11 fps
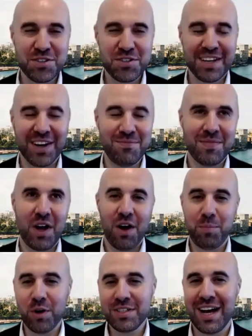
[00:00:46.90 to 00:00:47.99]
A
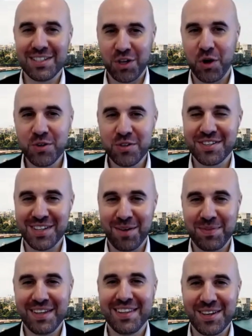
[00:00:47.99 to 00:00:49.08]
podcast host is
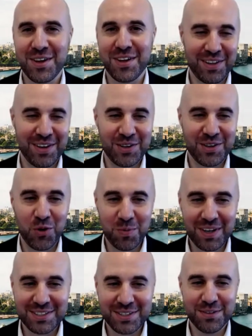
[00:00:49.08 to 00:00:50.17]
something that, that I call
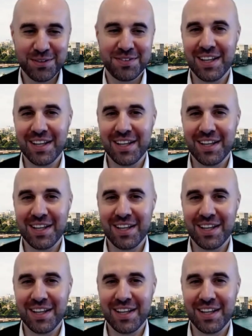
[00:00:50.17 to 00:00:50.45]
myself.